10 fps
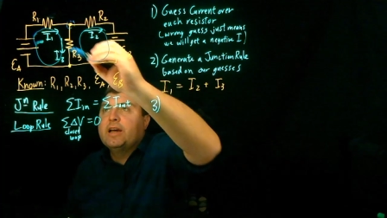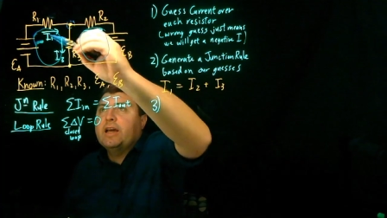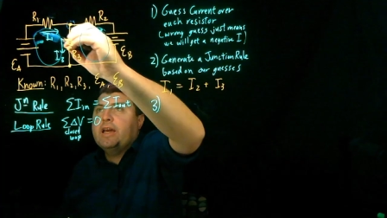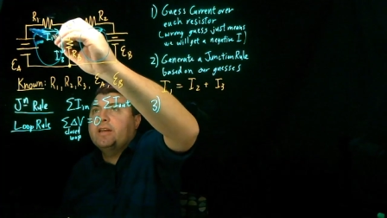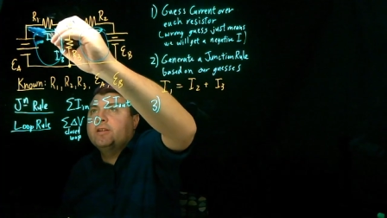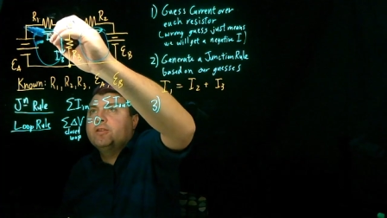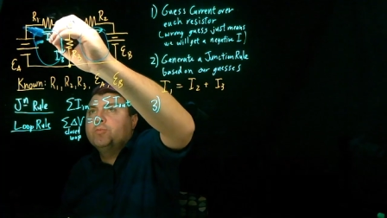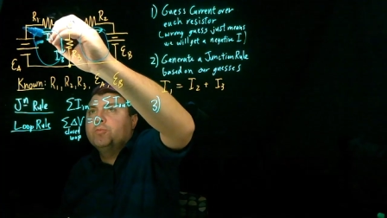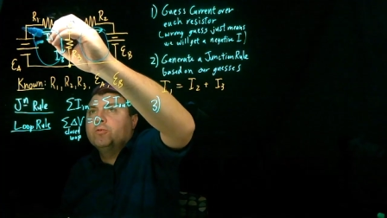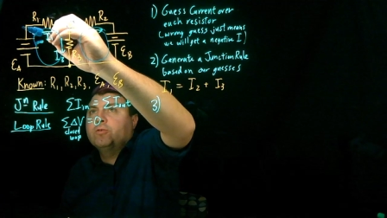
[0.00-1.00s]
and a
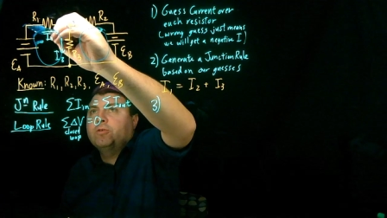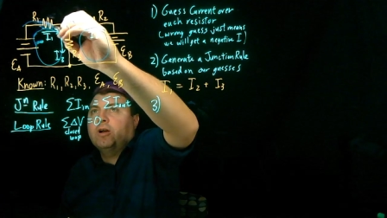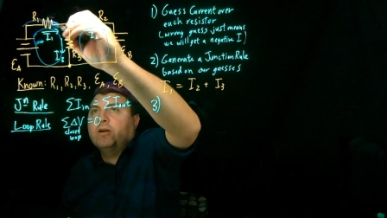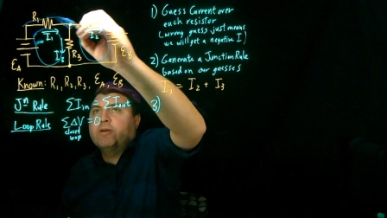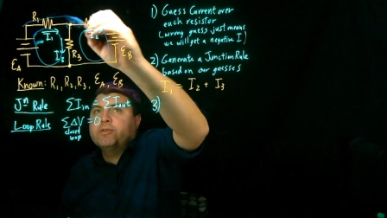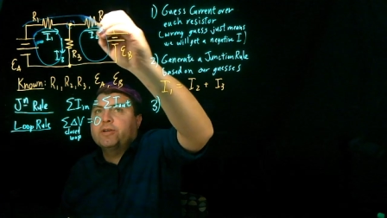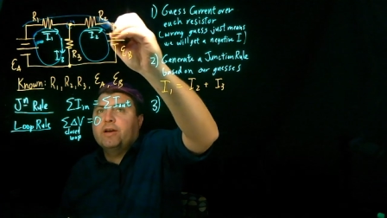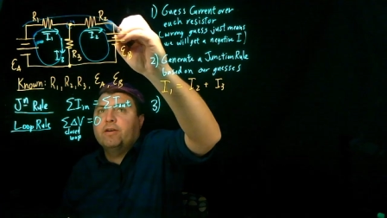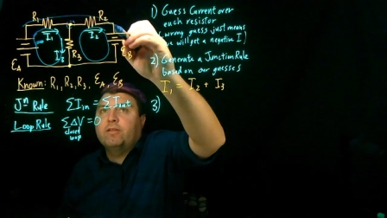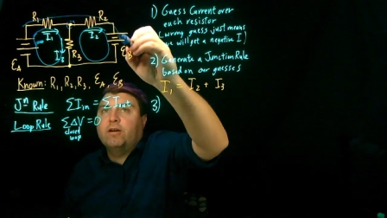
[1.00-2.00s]
loop rule clockwise or
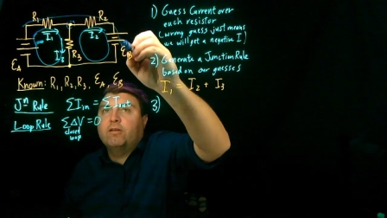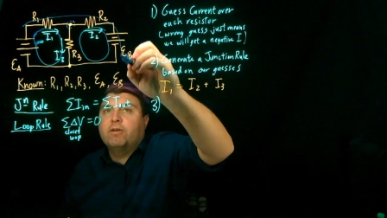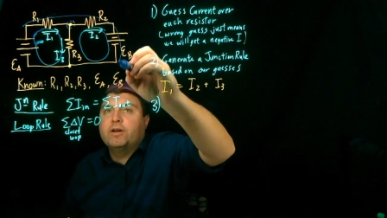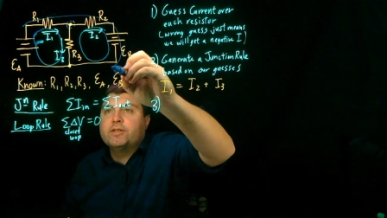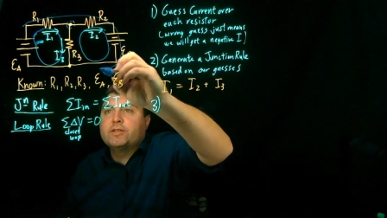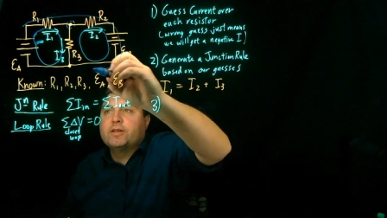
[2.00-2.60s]
counterclockwise